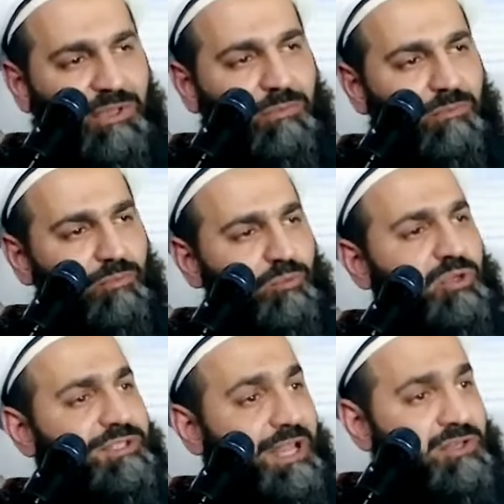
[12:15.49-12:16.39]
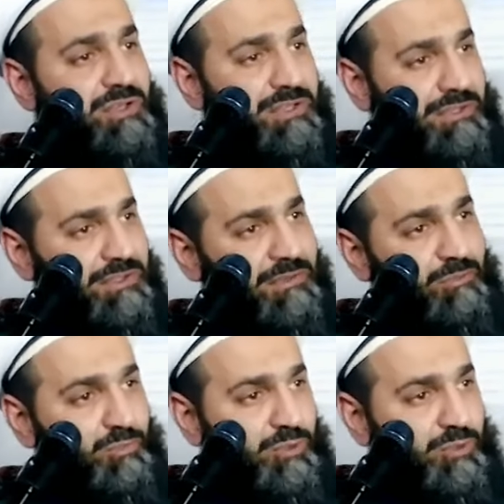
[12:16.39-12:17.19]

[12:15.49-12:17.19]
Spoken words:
him, processions